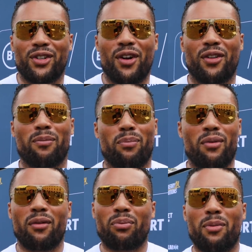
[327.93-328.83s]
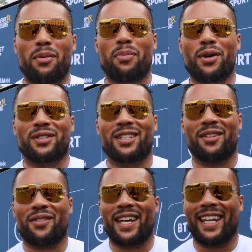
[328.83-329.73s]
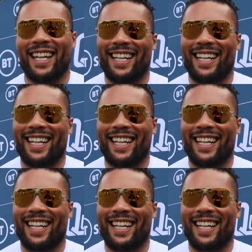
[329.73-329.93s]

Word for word: you know, the proper boxing event.